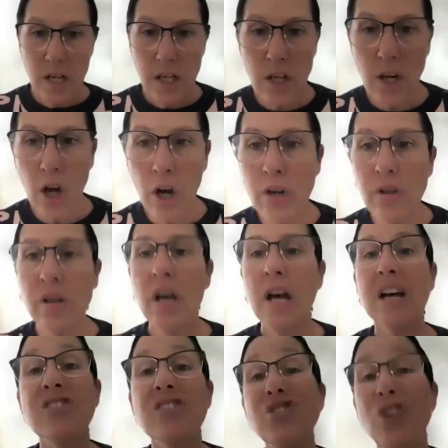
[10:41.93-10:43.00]
A
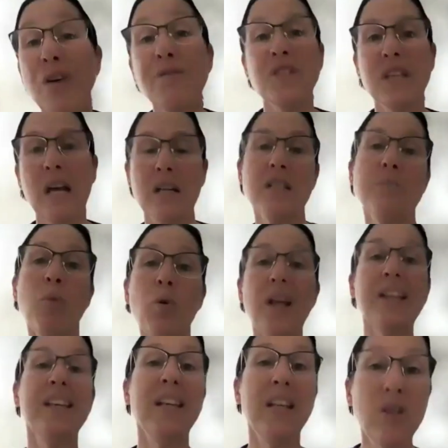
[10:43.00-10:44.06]
soft sell is more
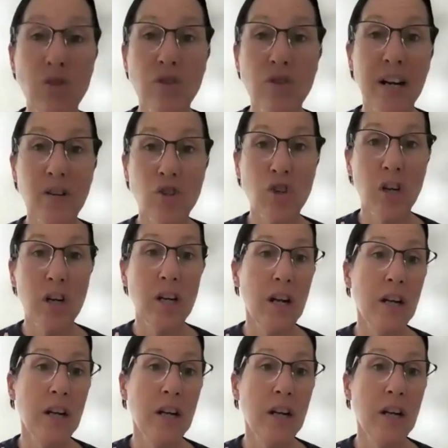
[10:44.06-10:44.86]
like an introduction.